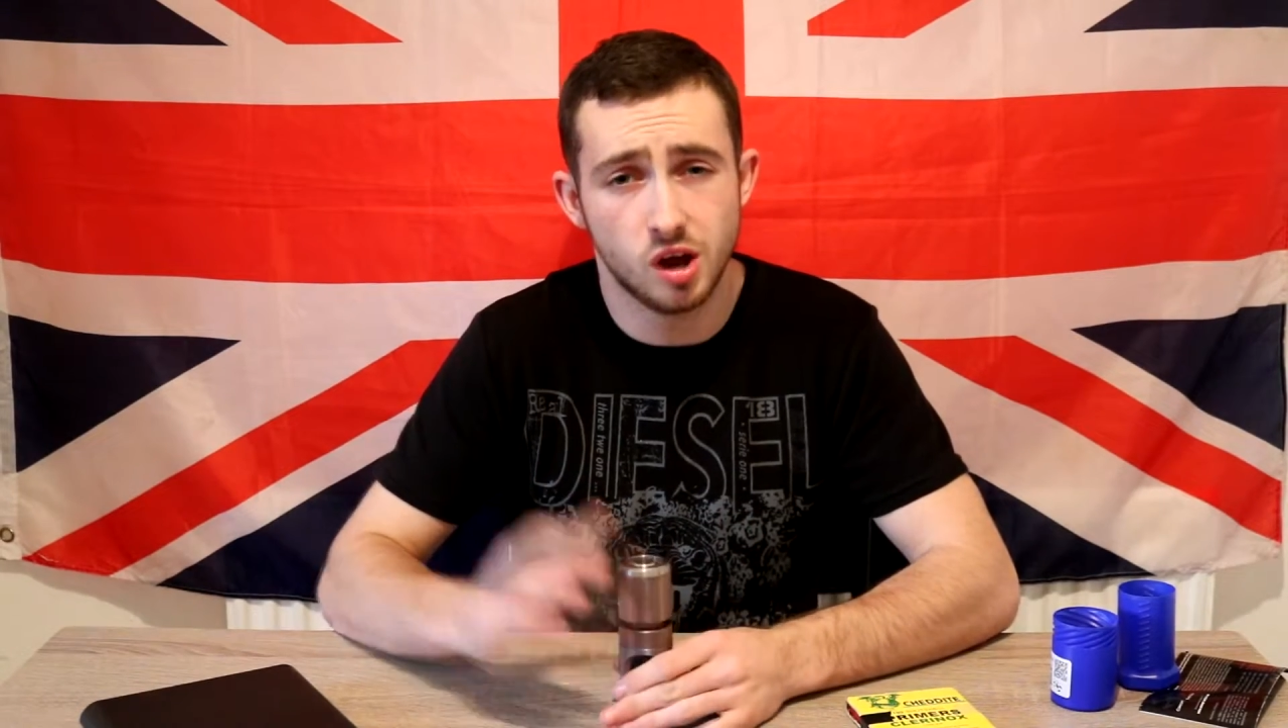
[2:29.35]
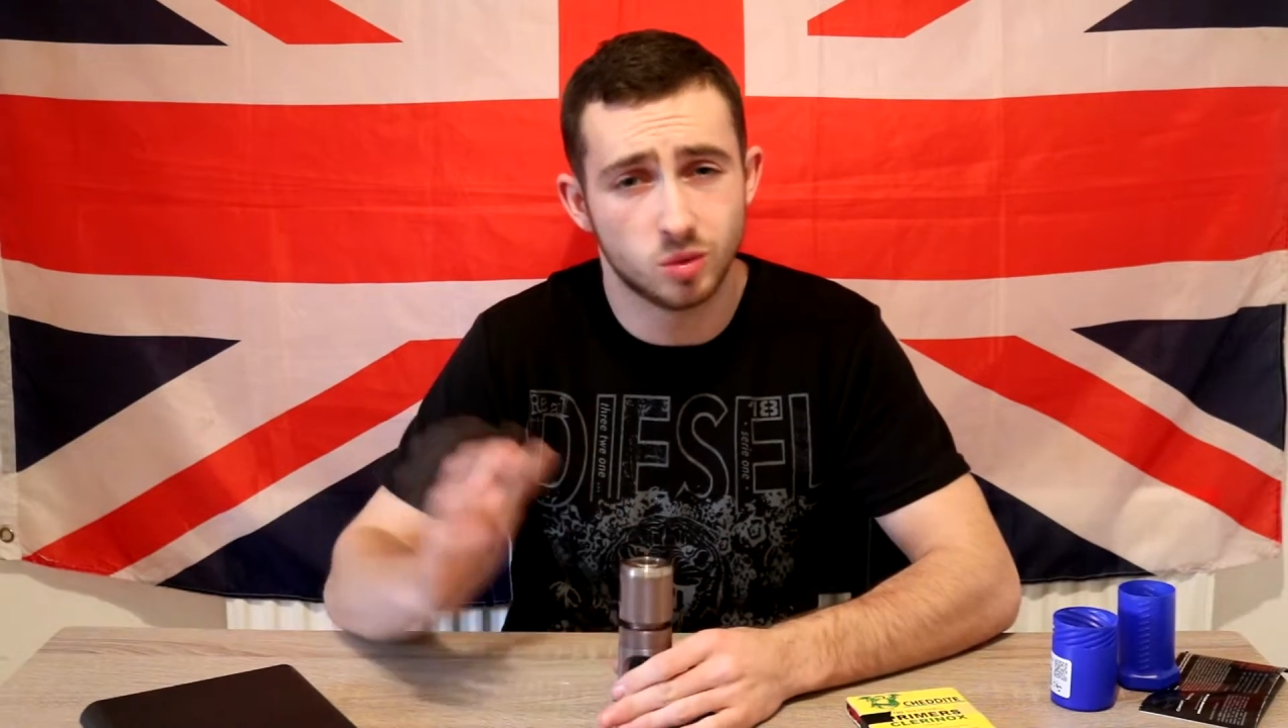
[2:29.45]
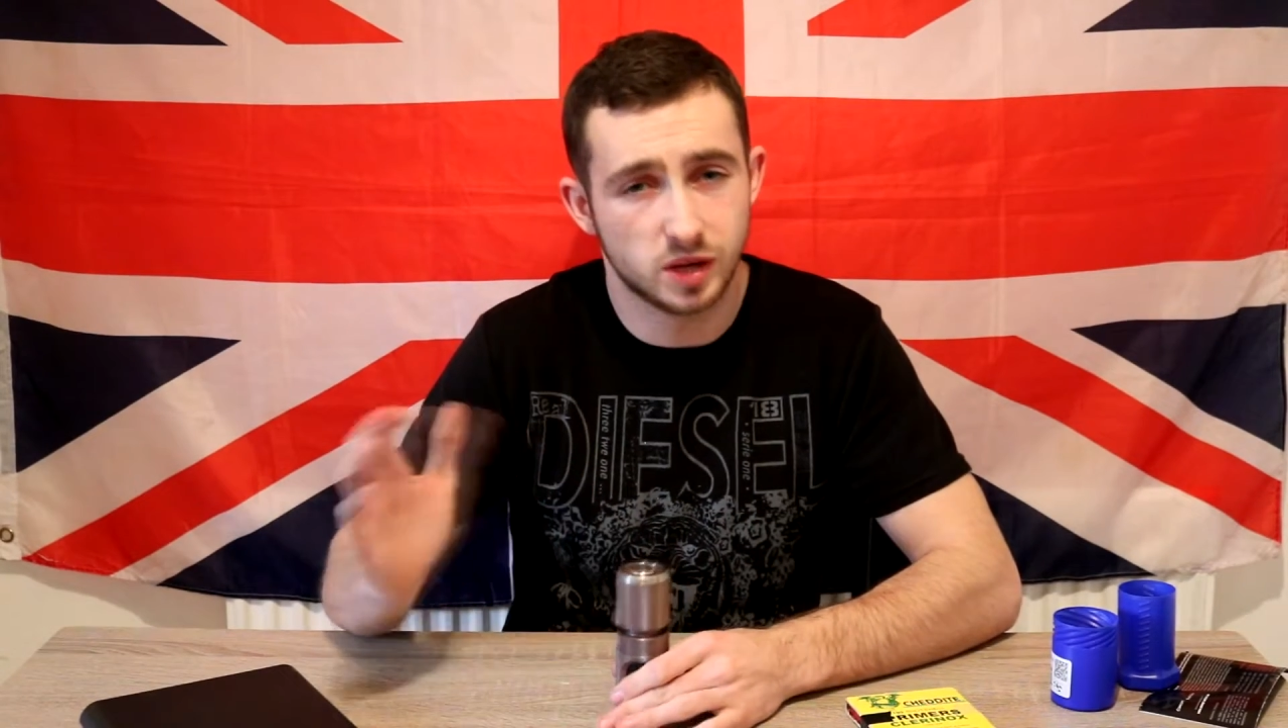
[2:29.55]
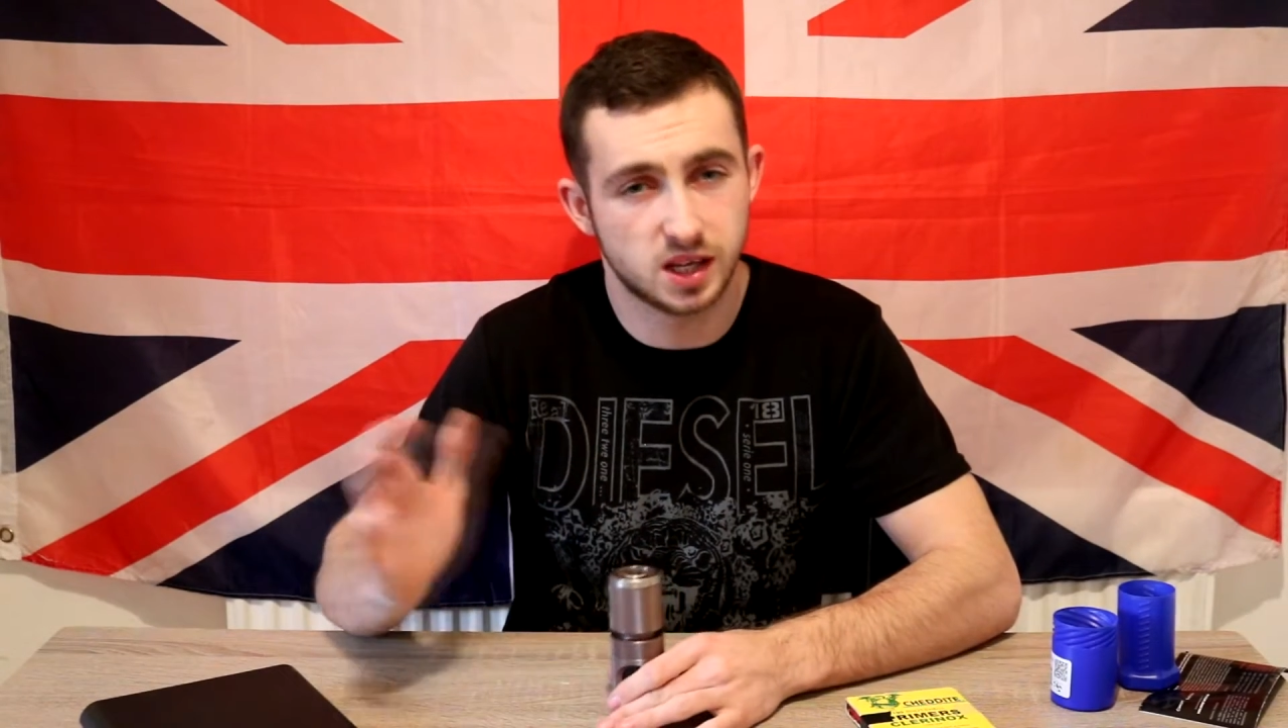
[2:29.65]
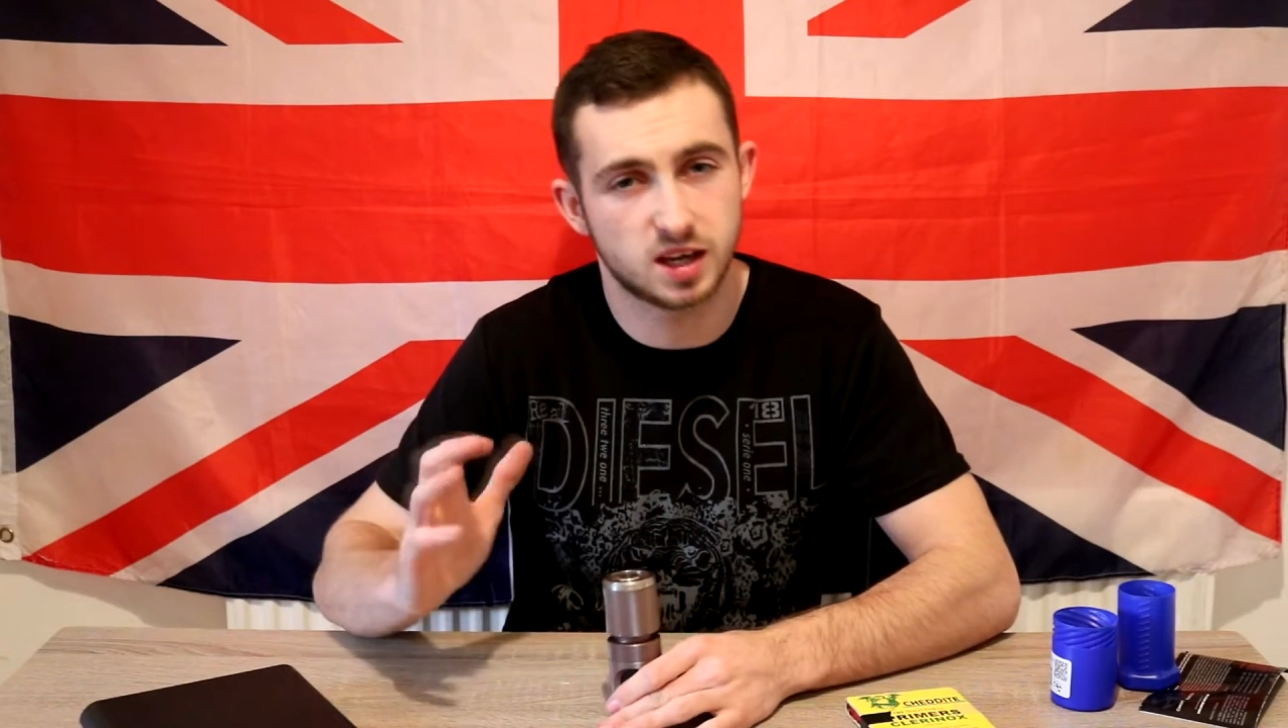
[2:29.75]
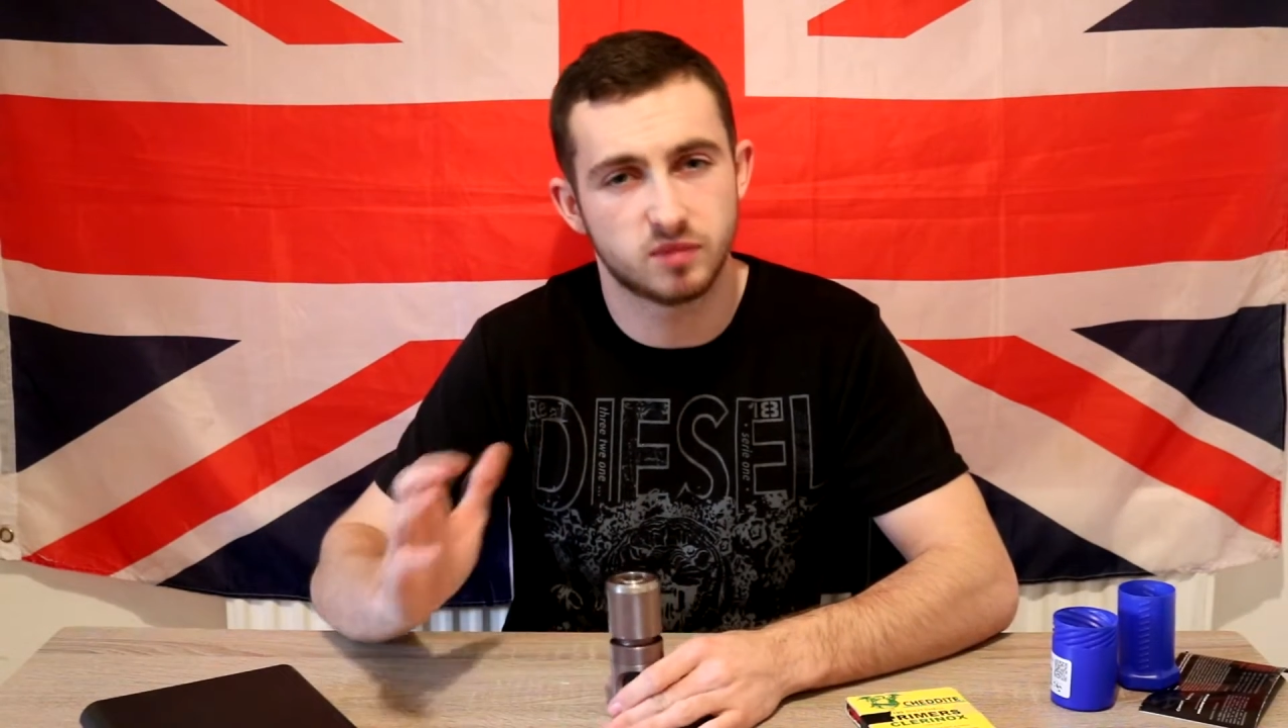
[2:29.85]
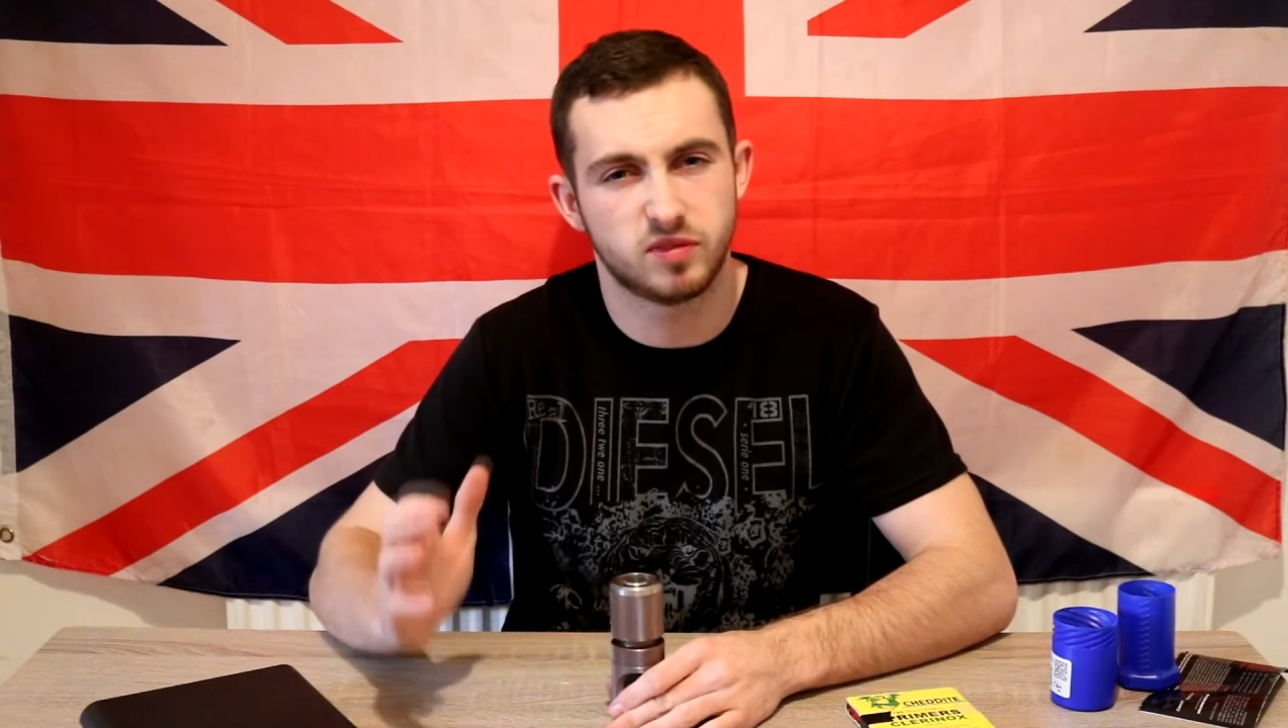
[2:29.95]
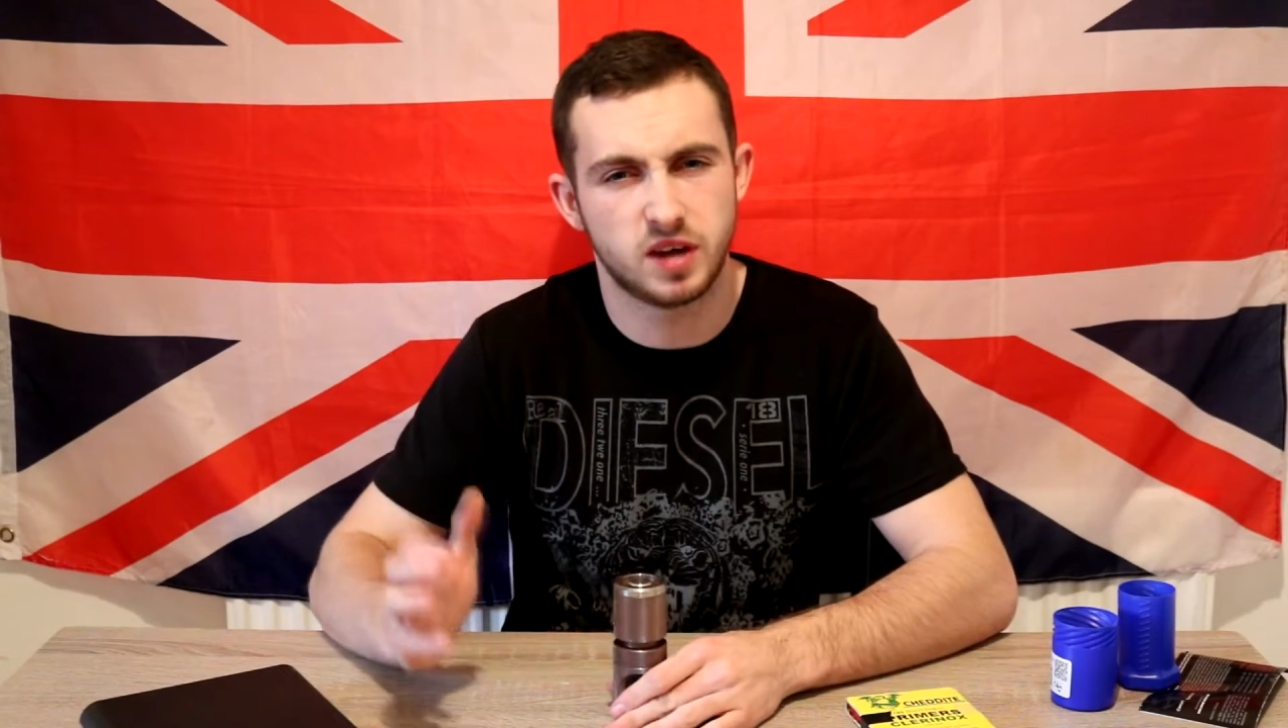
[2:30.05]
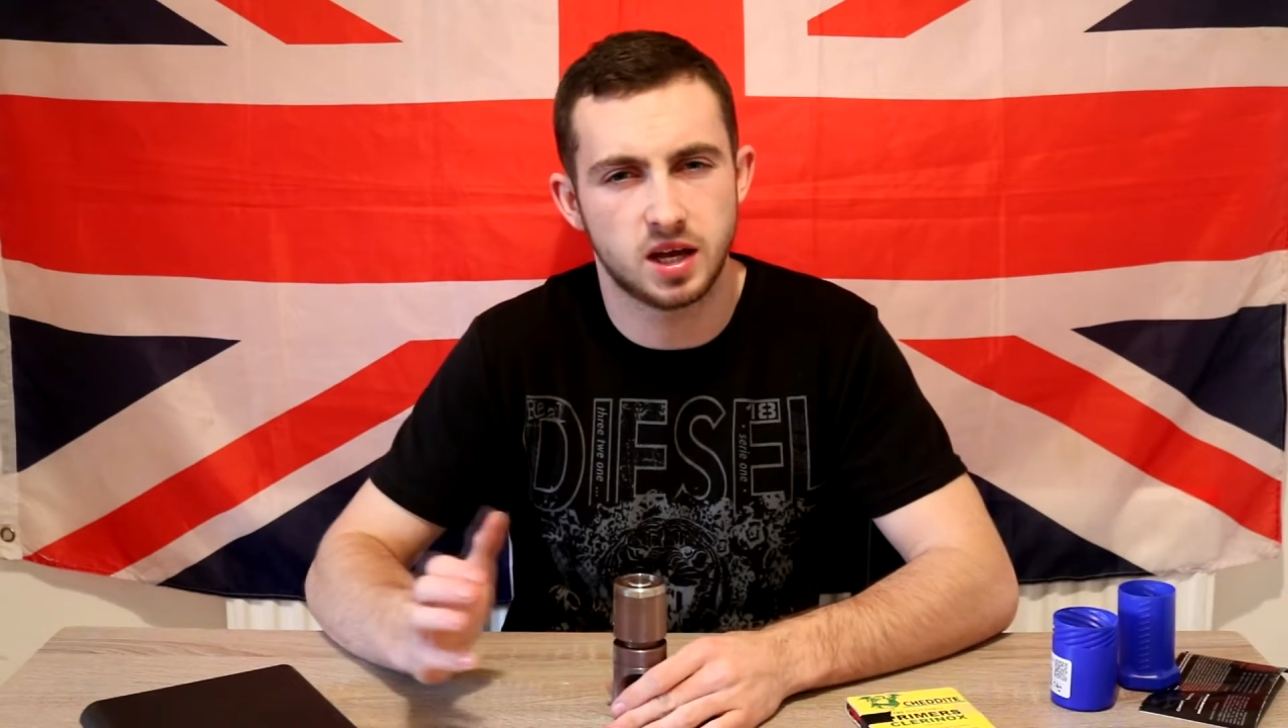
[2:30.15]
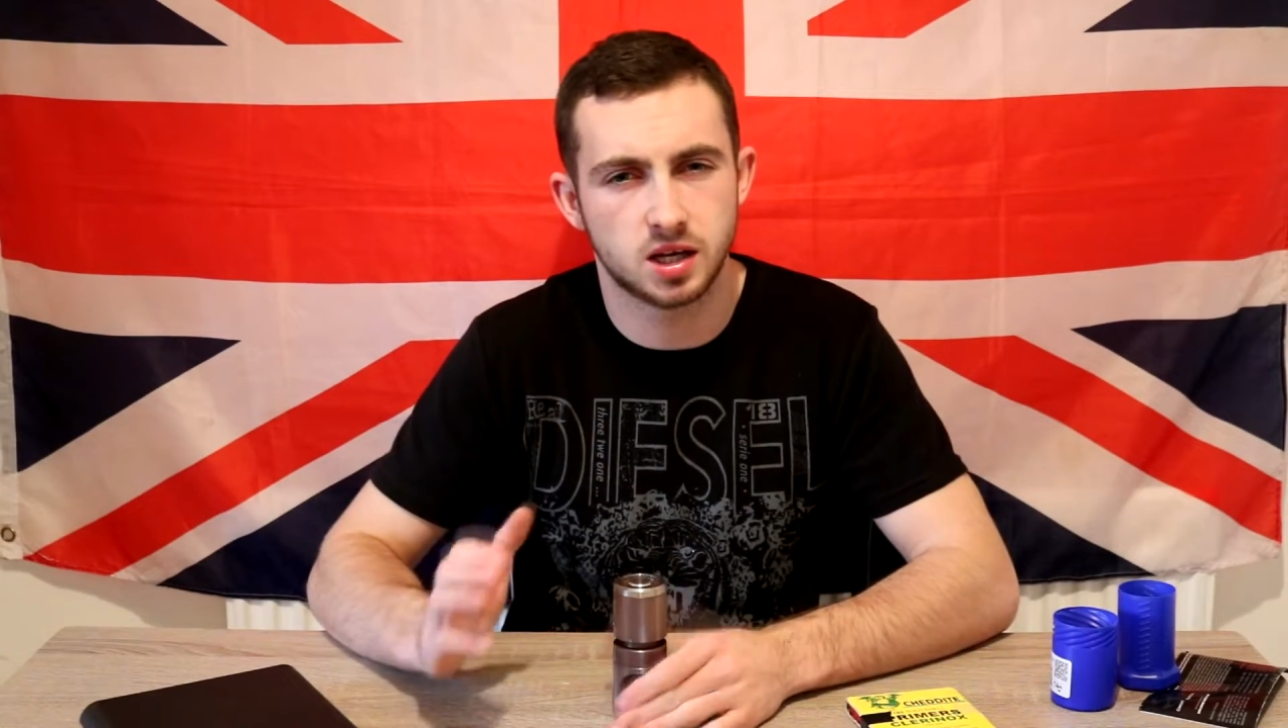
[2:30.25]
When you
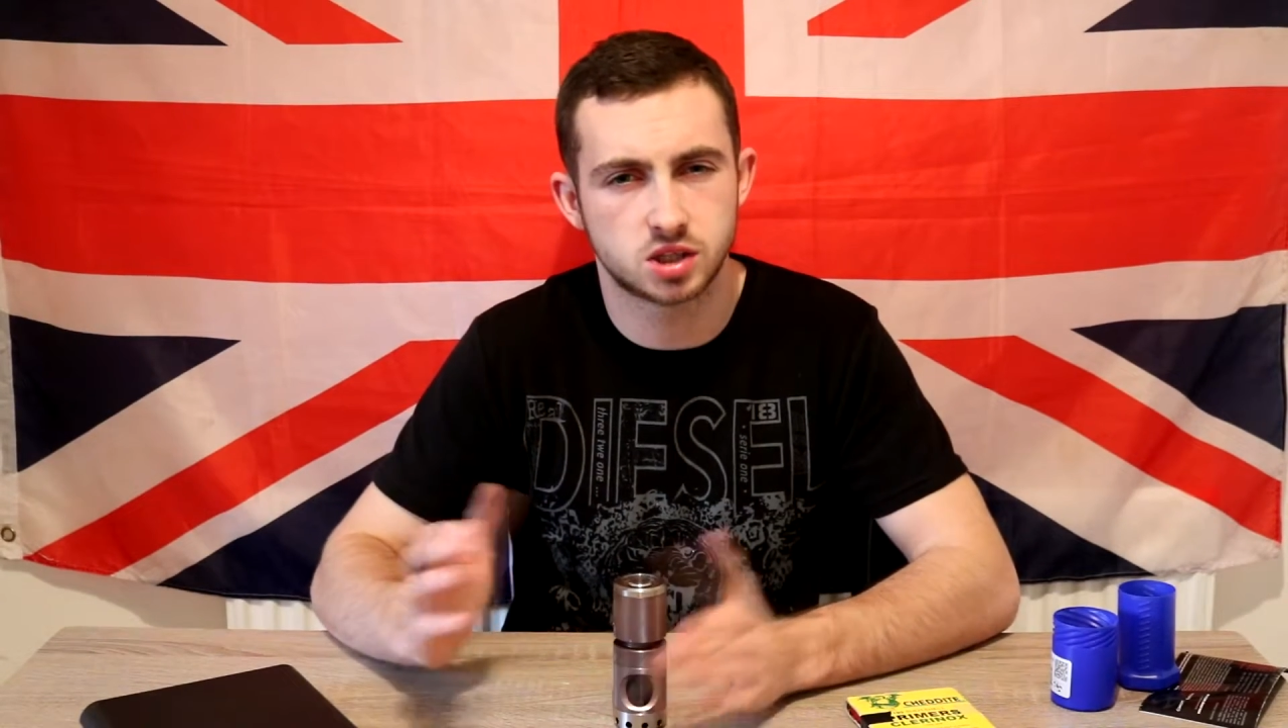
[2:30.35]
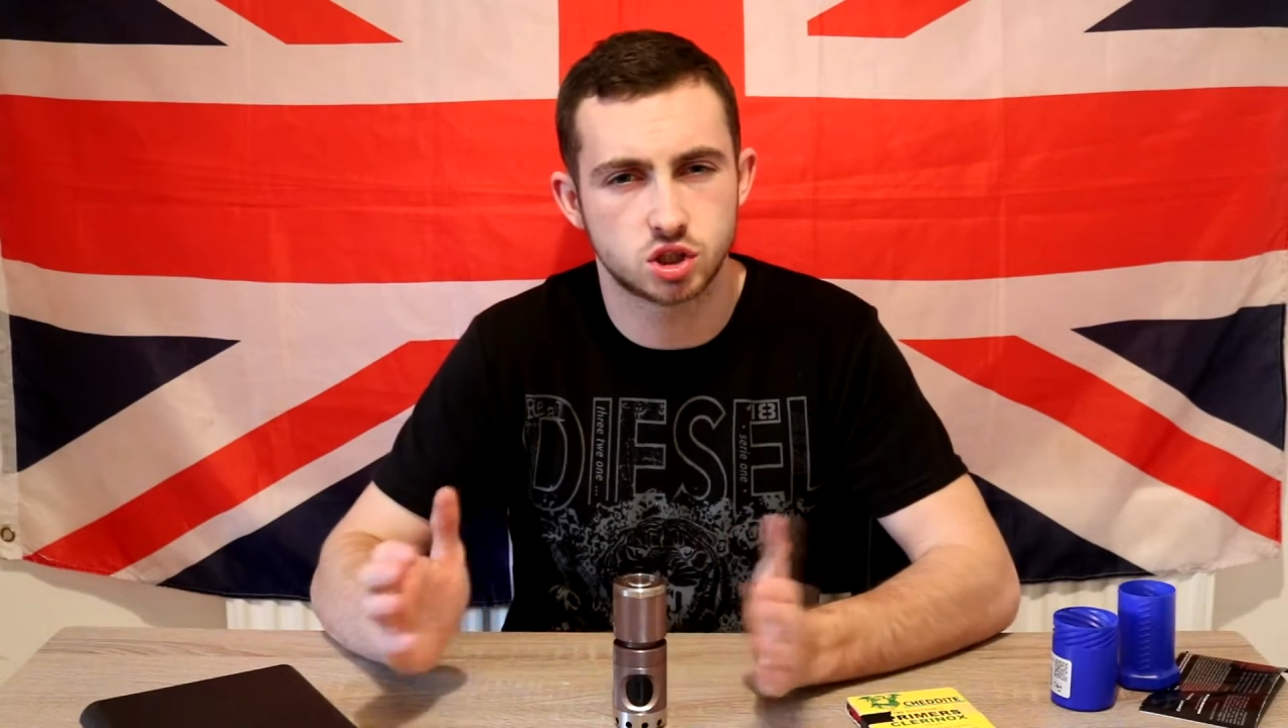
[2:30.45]
compare it